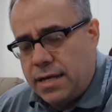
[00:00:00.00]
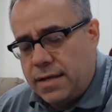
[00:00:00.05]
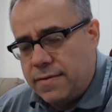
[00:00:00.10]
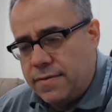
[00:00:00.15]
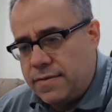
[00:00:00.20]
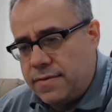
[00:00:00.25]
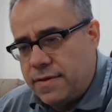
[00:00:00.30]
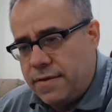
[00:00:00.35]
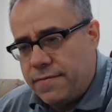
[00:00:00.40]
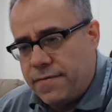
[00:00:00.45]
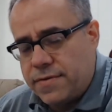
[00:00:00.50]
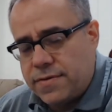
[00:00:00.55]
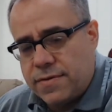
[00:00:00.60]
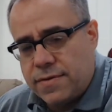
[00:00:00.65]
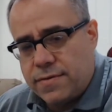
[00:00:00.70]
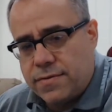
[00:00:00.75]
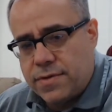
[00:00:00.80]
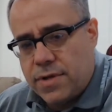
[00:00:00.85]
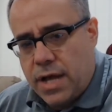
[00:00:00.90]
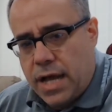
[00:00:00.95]

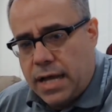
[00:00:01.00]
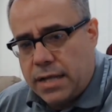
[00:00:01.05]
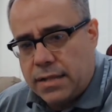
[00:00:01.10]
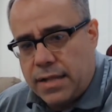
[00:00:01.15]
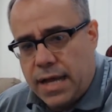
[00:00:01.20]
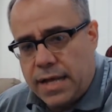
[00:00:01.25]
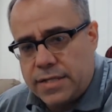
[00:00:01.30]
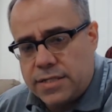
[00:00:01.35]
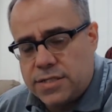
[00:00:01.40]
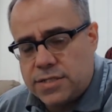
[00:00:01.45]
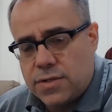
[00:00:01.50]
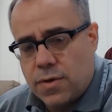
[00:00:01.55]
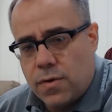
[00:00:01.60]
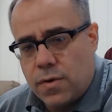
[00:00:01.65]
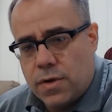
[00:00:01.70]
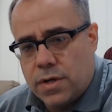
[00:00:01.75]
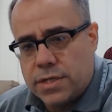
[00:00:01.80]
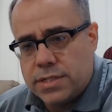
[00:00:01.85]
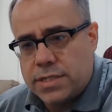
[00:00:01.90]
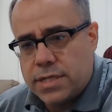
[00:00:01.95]
different online
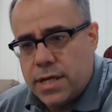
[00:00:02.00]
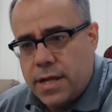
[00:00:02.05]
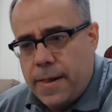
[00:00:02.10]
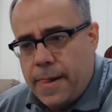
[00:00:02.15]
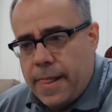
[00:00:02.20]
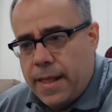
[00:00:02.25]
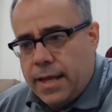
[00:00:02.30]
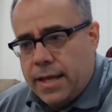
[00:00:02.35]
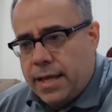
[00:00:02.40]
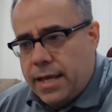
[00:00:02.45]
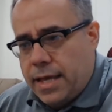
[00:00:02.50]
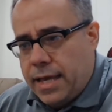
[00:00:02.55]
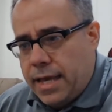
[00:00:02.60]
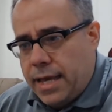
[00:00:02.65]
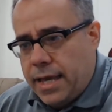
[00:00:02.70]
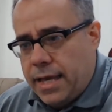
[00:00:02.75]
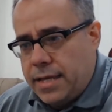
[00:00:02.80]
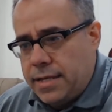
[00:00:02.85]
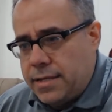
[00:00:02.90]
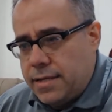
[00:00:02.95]
stores,
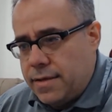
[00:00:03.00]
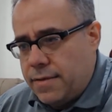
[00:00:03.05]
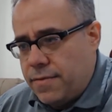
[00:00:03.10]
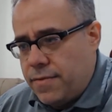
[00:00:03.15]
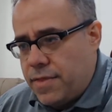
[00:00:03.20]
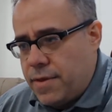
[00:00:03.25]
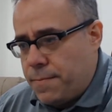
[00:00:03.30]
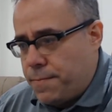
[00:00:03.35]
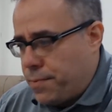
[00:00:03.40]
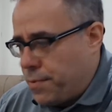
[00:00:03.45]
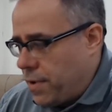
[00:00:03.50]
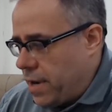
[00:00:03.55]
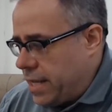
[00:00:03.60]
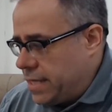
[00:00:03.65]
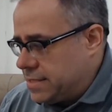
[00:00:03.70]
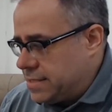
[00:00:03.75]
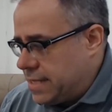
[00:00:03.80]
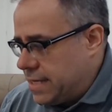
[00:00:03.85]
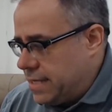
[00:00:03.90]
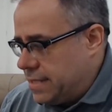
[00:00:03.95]
and the
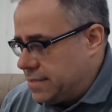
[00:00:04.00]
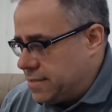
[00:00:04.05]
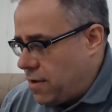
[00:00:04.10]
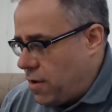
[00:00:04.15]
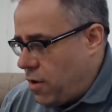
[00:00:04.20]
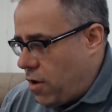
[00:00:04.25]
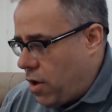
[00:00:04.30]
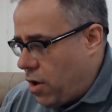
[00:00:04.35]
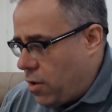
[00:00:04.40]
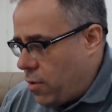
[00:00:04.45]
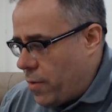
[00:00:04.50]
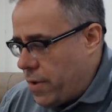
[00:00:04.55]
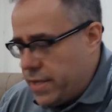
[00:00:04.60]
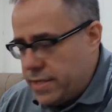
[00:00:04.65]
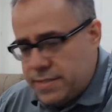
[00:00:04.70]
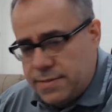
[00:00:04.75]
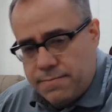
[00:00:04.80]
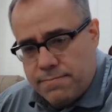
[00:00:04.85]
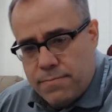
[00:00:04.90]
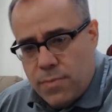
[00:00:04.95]
price is
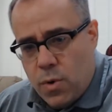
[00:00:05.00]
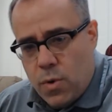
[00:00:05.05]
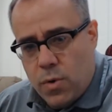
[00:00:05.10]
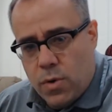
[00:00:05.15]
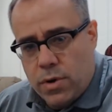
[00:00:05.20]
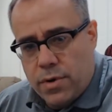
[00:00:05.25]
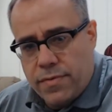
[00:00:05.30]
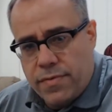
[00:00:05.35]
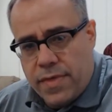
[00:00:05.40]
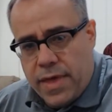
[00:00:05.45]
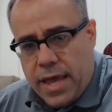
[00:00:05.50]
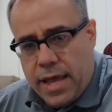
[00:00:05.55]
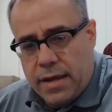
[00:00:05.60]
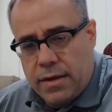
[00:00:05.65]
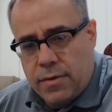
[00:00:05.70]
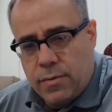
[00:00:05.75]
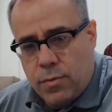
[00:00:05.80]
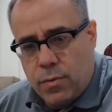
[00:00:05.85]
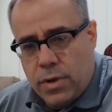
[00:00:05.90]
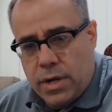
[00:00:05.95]
always more
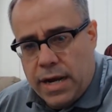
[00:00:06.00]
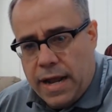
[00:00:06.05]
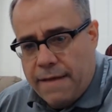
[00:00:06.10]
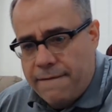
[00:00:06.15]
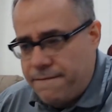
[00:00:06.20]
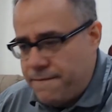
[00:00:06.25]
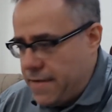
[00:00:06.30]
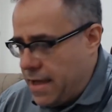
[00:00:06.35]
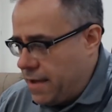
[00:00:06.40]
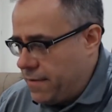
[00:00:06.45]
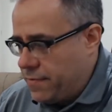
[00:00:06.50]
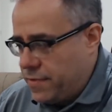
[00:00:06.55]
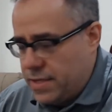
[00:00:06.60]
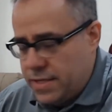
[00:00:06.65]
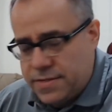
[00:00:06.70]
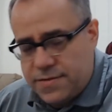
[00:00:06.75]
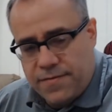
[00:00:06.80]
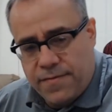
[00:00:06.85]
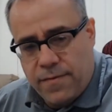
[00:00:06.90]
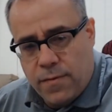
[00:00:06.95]
than what I found
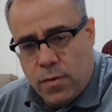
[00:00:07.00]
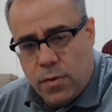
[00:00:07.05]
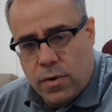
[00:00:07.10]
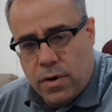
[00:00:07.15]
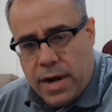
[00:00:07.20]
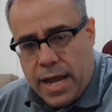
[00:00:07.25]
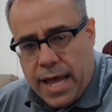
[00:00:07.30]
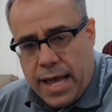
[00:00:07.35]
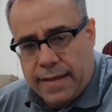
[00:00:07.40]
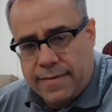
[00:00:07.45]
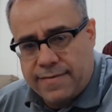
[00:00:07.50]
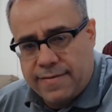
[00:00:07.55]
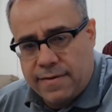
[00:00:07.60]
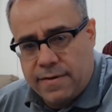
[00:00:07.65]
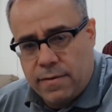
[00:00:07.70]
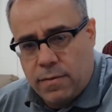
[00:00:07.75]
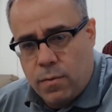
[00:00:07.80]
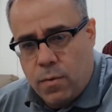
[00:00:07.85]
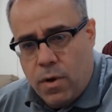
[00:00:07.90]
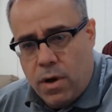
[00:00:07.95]
these for at
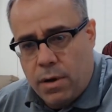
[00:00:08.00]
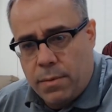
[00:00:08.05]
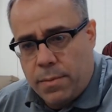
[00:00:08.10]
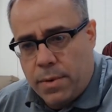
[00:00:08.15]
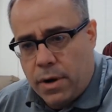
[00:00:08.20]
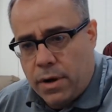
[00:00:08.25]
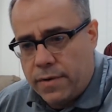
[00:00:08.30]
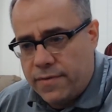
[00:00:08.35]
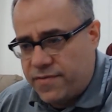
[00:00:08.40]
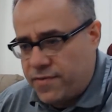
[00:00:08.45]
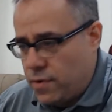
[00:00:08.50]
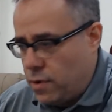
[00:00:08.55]
Walmart. So